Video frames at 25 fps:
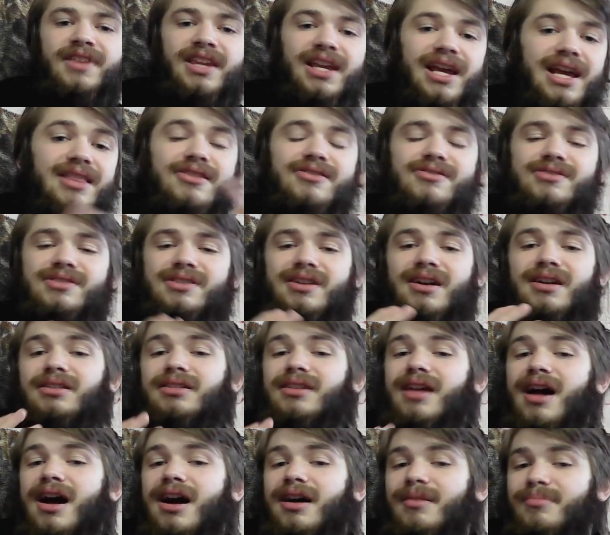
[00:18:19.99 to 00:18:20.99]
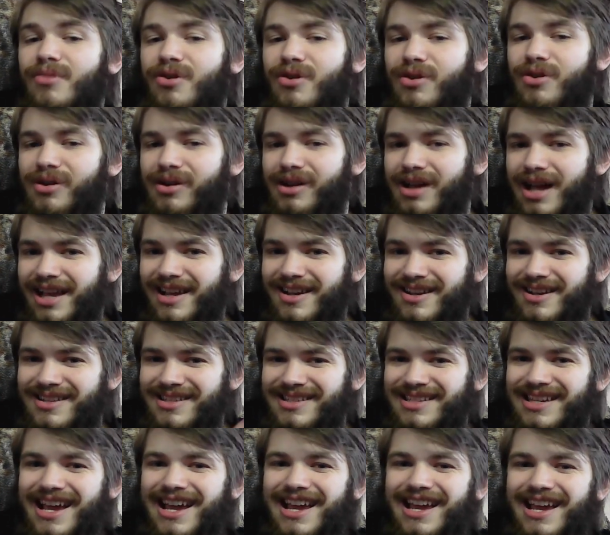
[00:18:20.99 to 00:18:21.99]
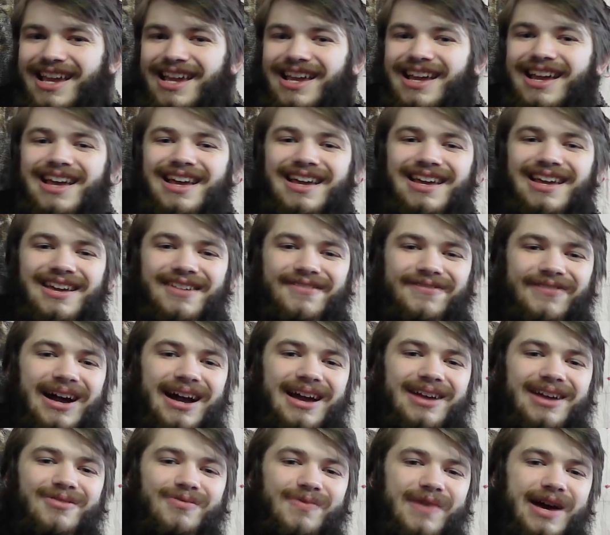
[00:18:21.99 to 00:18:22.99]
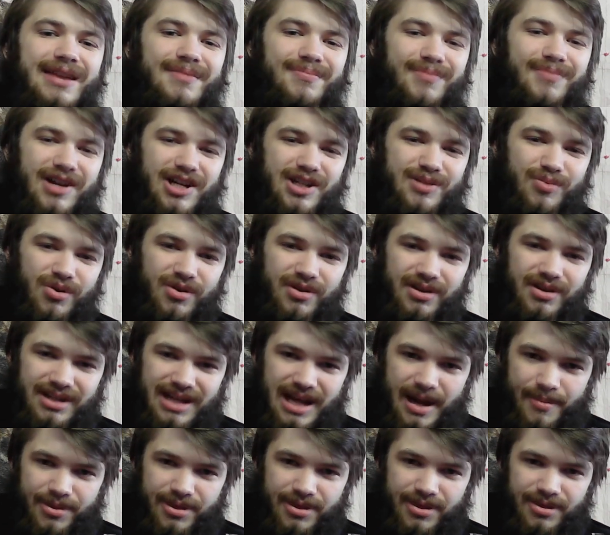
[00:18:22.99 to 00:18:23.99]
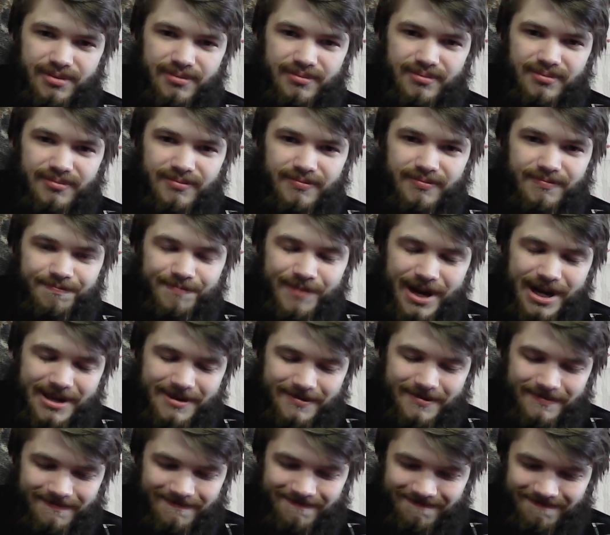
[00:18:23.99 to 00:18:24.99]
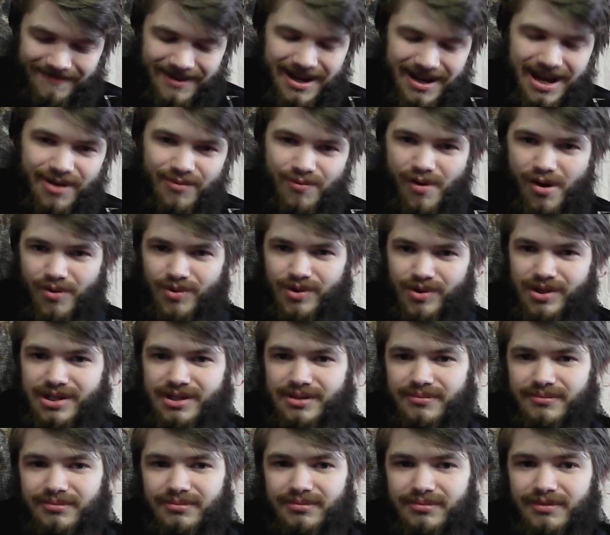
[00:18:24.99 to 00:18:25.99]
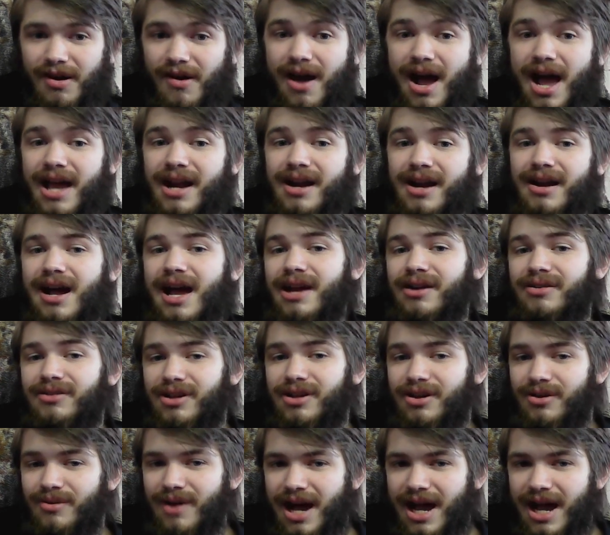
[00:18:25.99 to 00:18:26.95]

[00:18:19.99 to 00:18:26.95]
And there's a lot more I could say if I went much more in depth, but I won't. I don't know.